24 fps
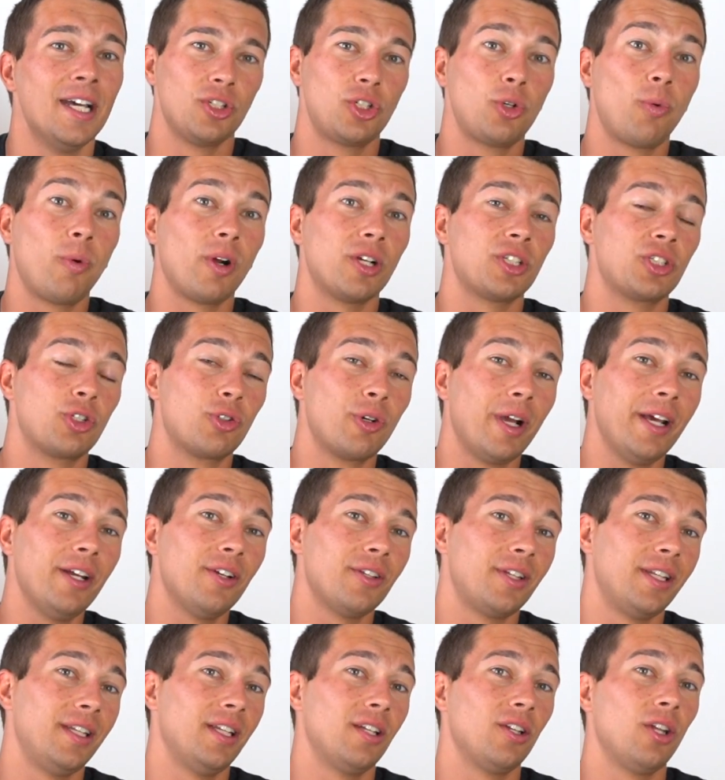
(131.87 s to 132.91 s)
to where it's
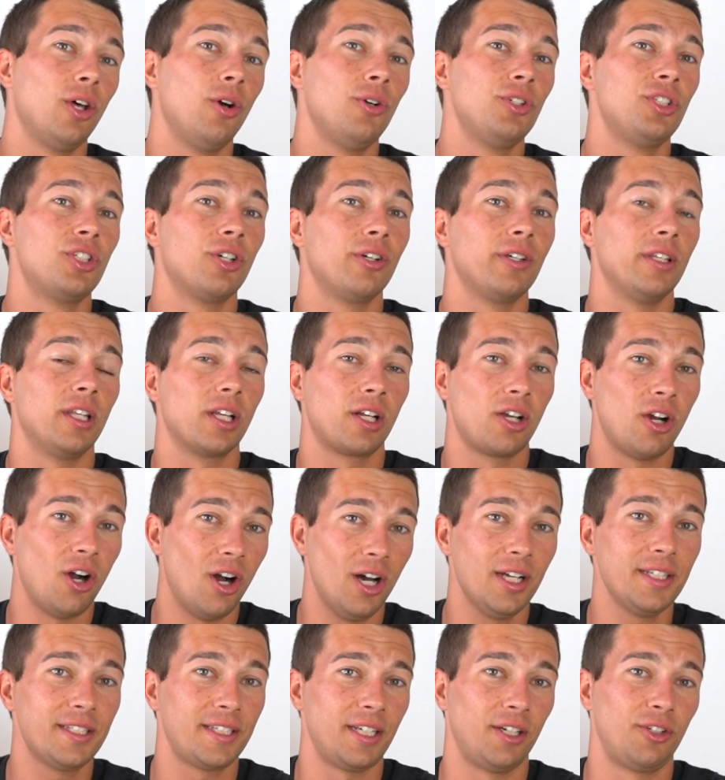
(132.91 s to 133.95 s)
greater than the load during the
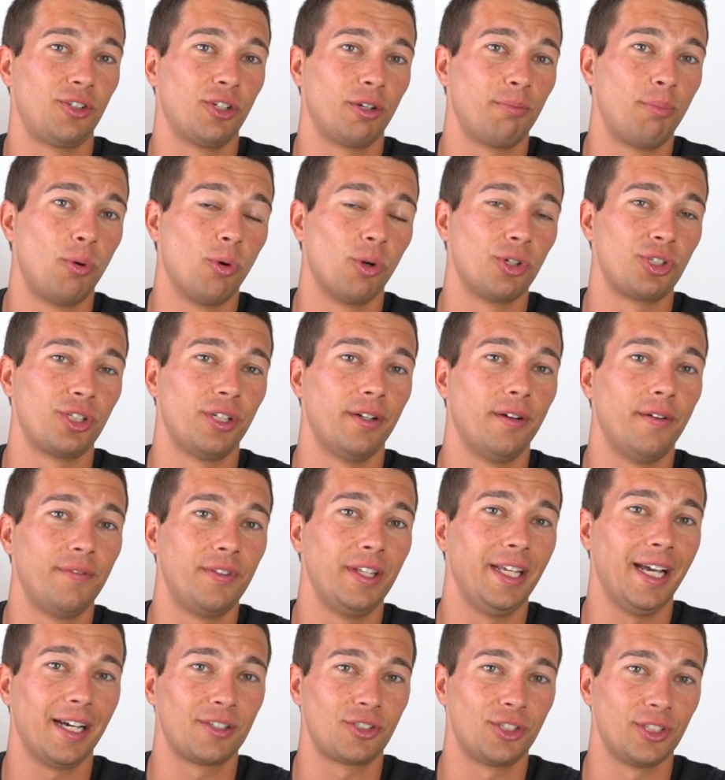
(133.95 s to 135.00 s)
concentric portion of
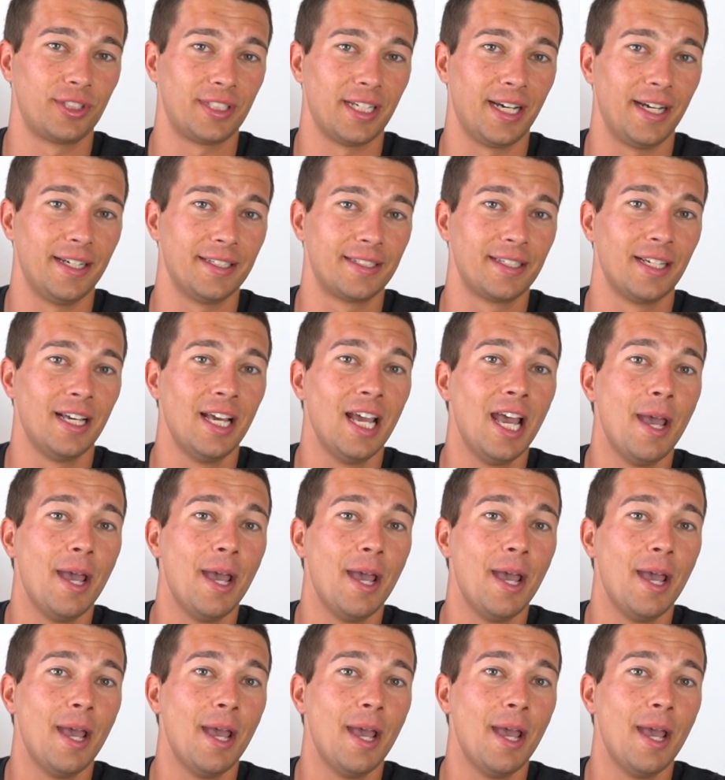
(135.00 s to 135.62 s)
the exercise.